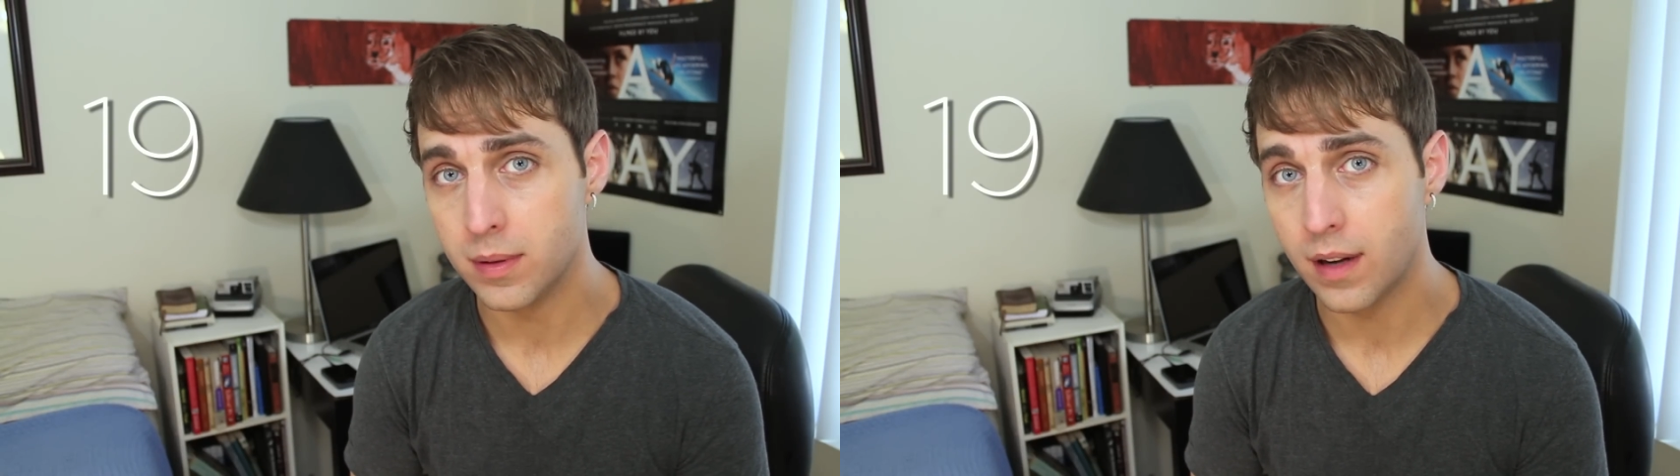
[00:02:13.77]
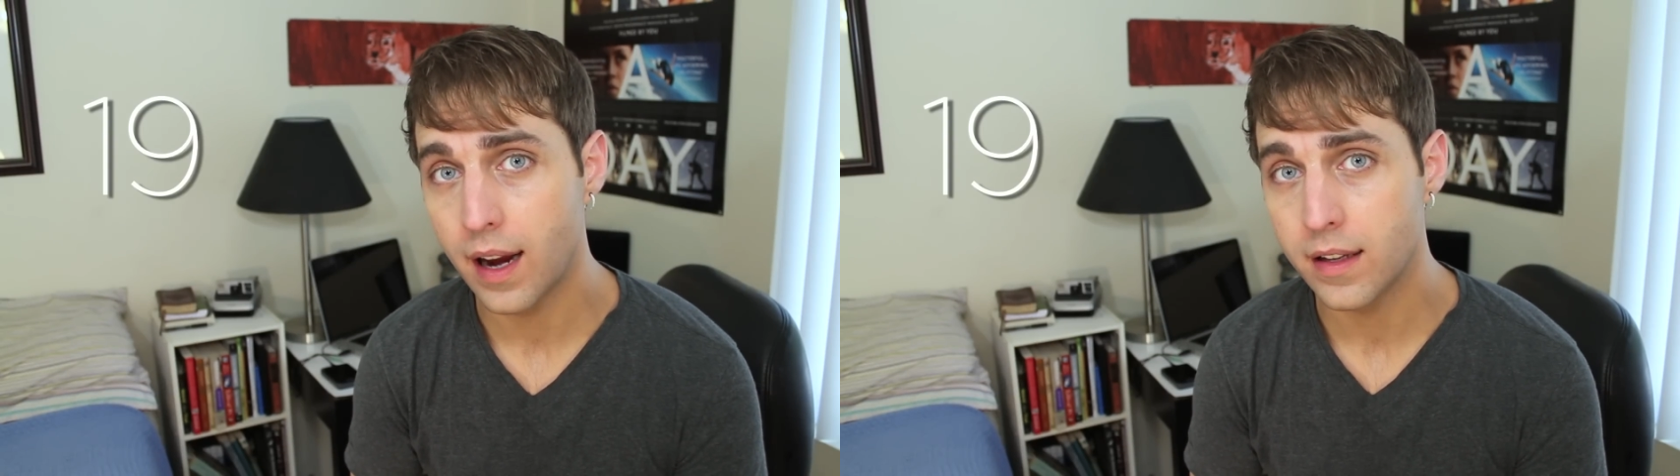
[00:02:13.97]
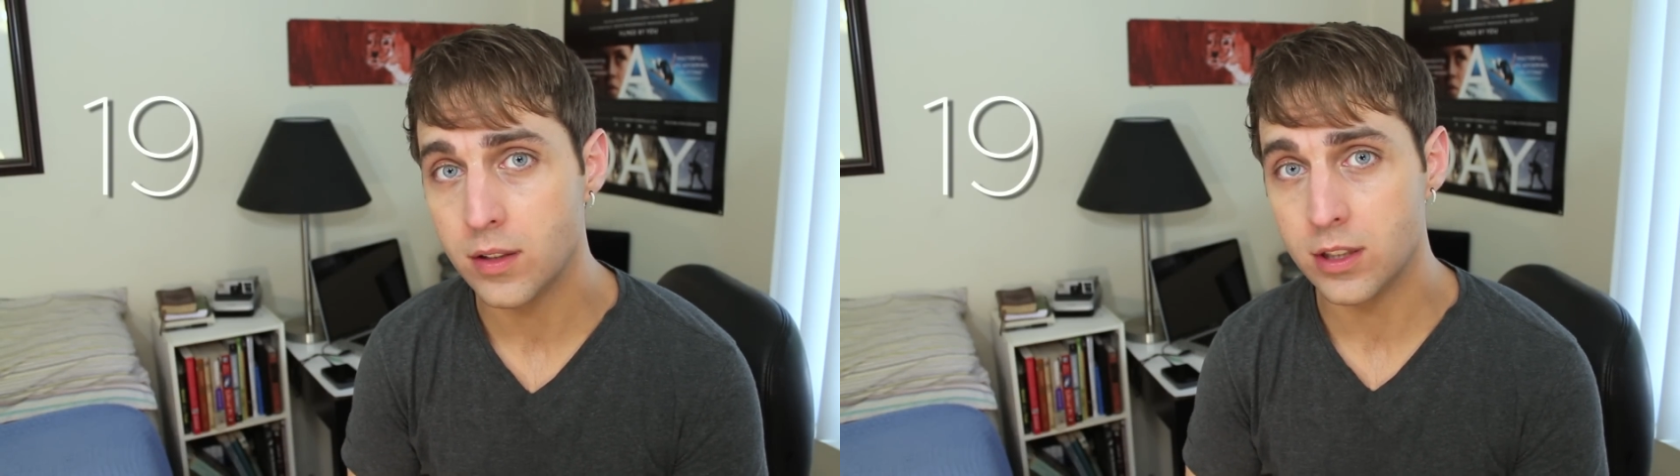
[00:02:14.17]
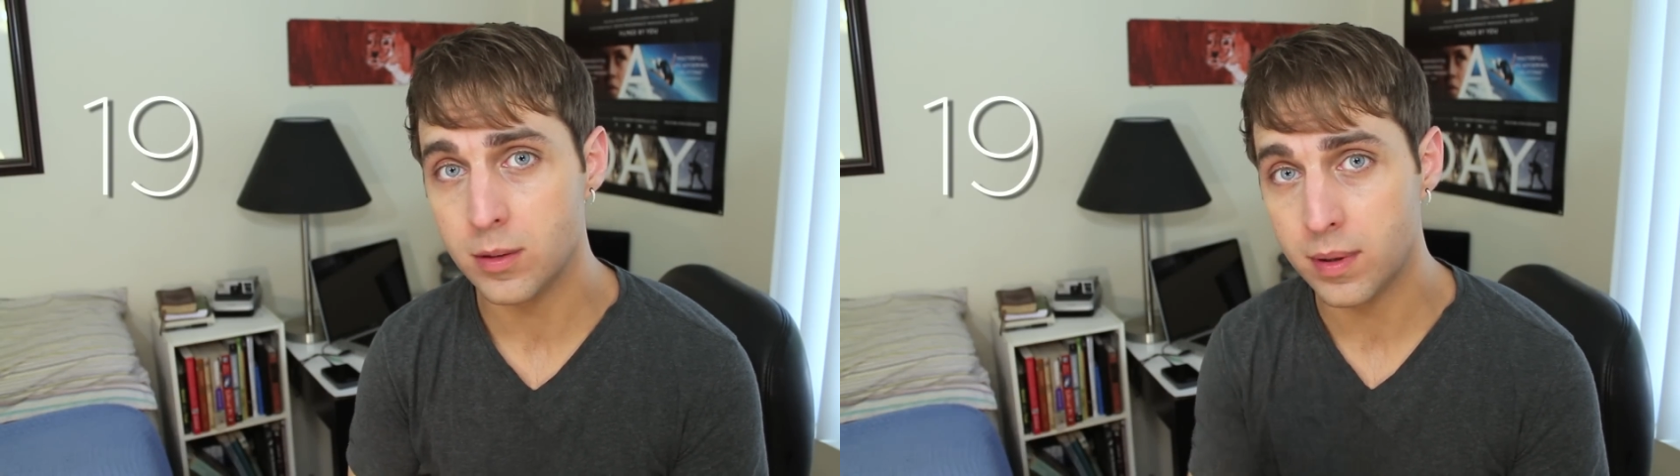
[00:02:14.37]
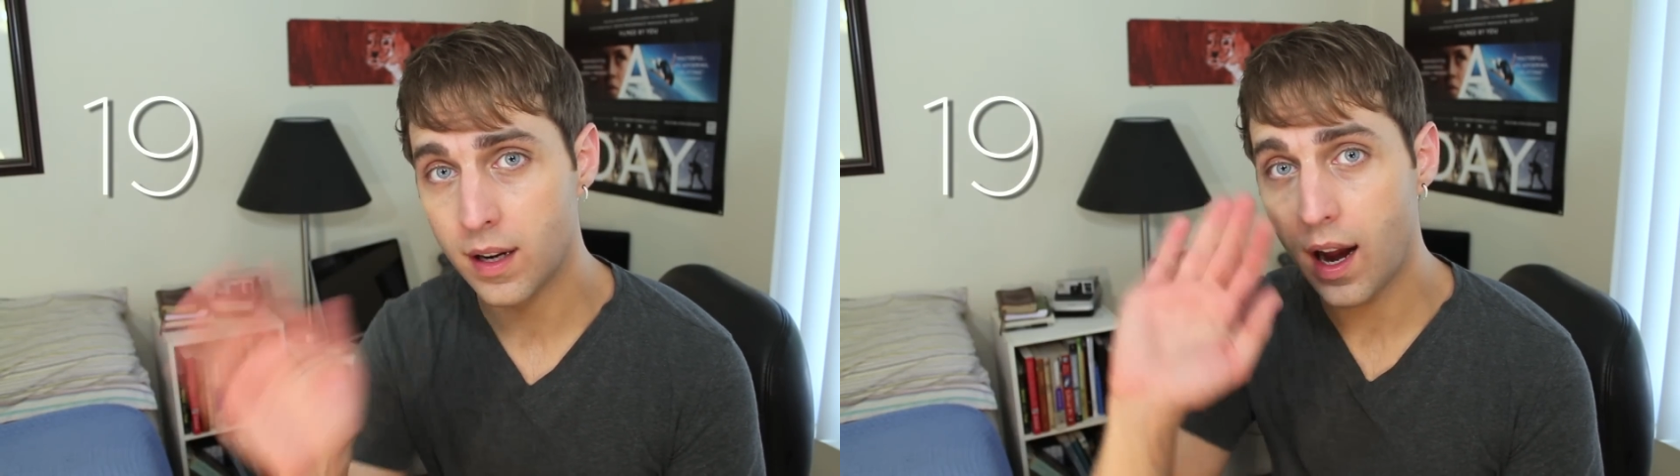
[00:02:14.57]
Hi,
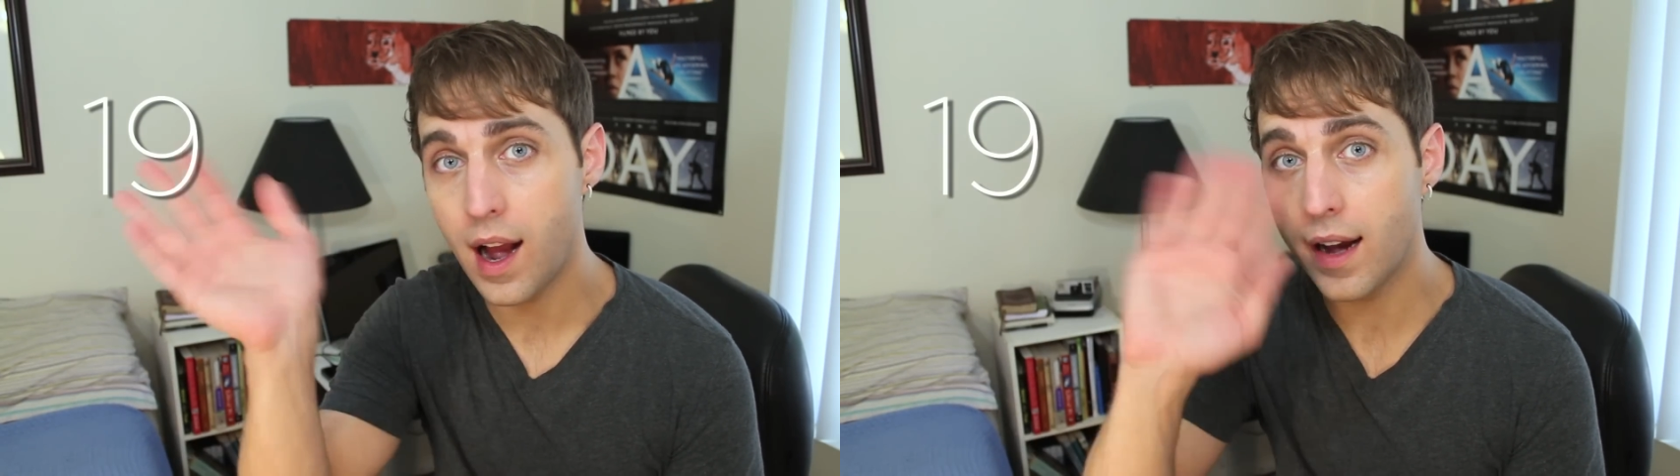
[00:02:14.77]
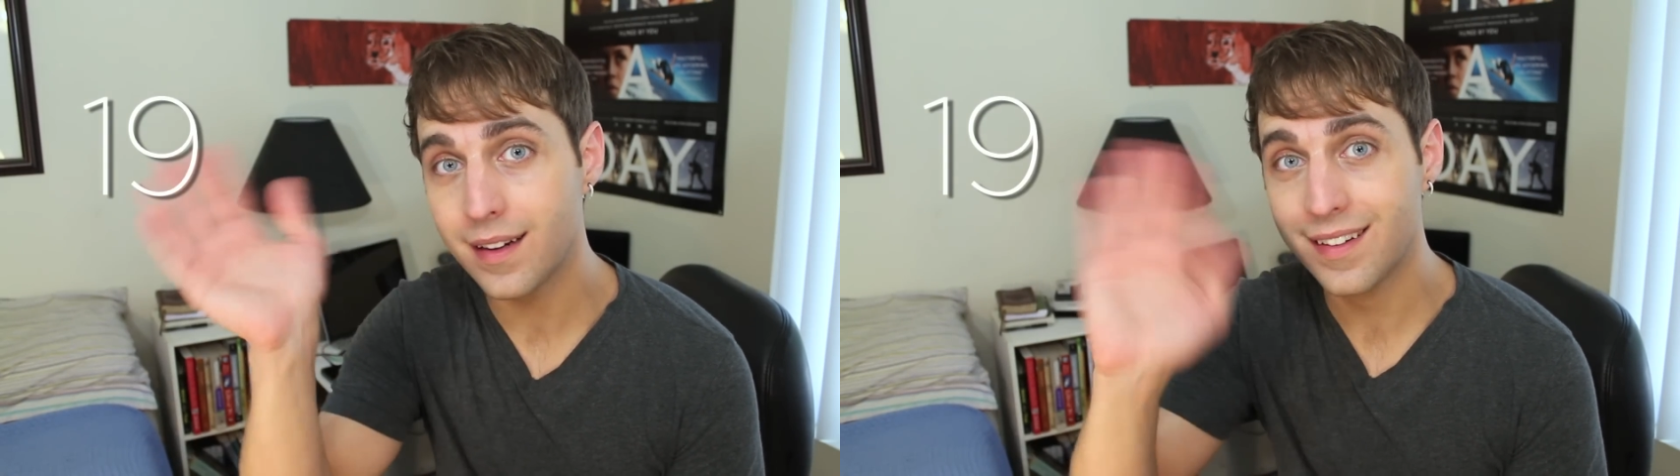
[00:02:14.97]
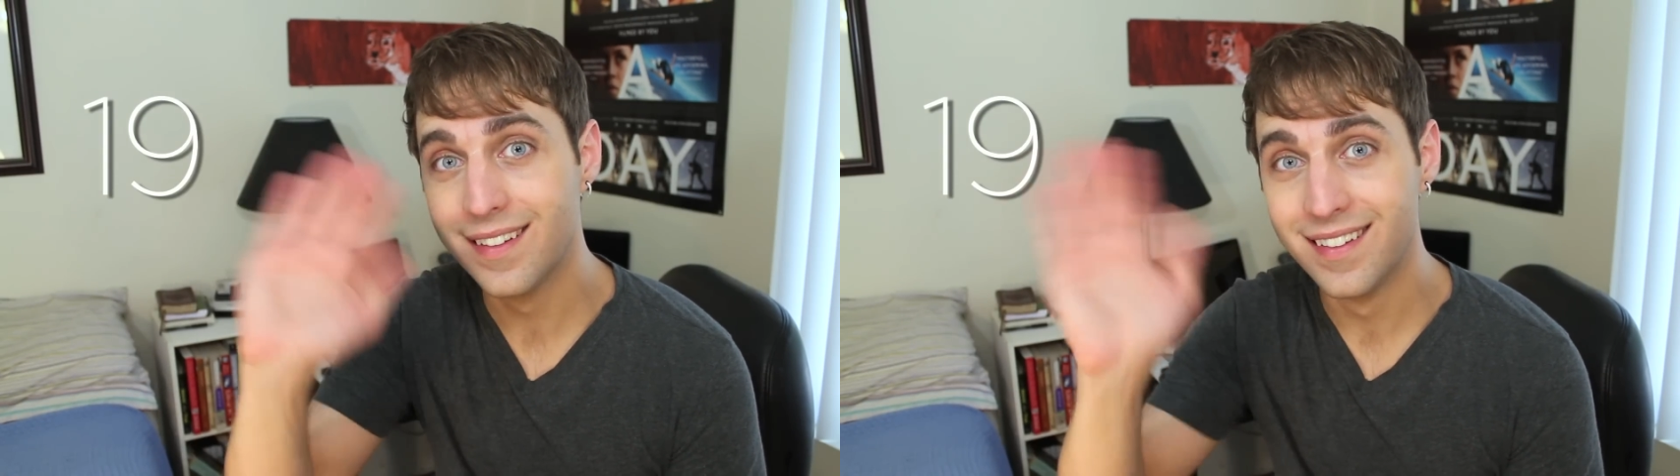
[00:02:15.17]
YouTube. Hi!